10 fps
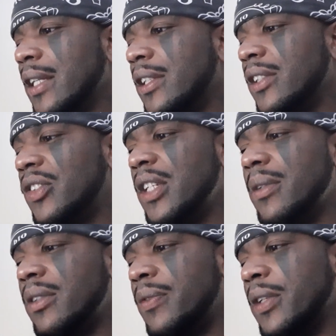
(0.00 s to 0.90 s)
The
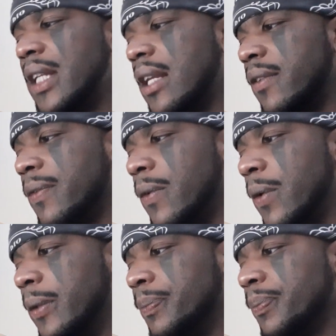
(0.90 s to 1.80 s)
secret to filling out the
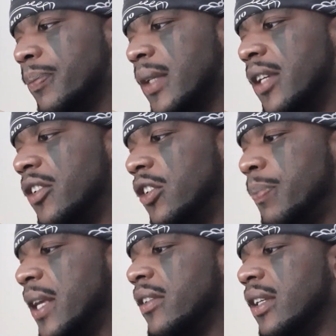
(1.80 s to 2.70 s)
form is just
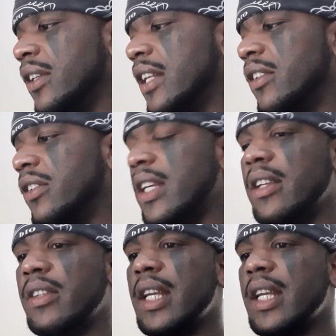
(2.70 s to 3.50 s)
basically, as it says,